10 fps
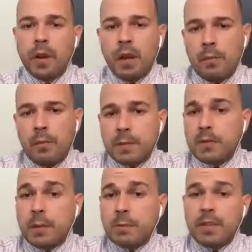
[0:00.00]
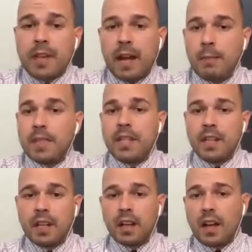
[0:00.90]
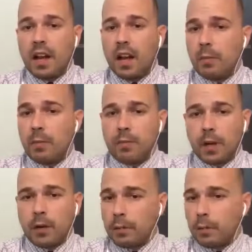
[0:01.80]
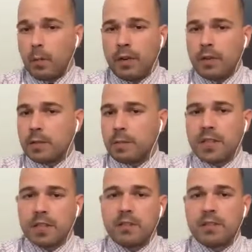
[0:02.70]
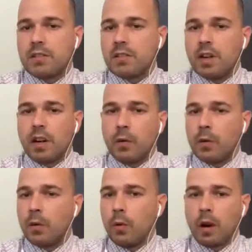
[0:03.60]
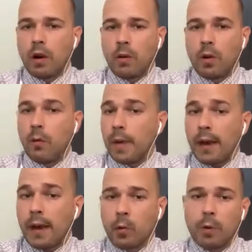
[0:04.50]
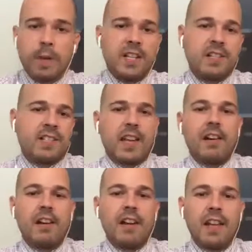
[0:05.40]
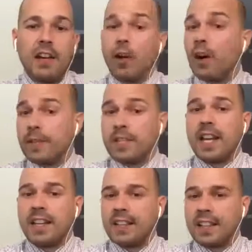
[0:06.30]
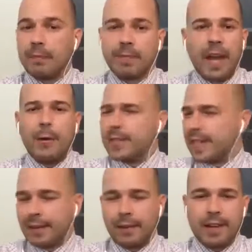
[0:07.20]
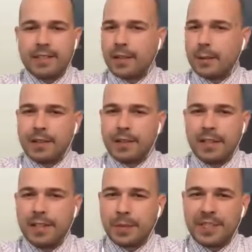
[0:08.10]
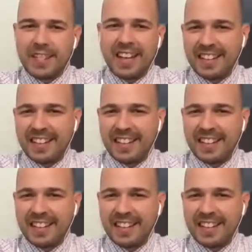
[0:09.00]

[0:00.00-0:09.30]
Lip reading: misperception that I'm seeing, whether it's patients, who are homebound or patients that are in an office setting. I always get asked that question at least once a day.